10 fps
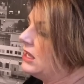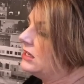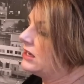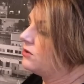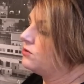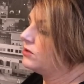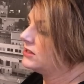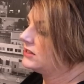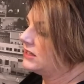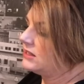Now you can
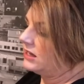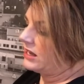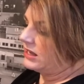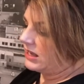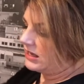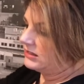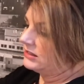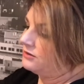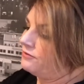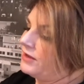see that I kind of
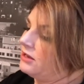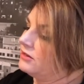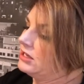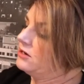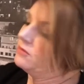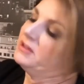did a fail here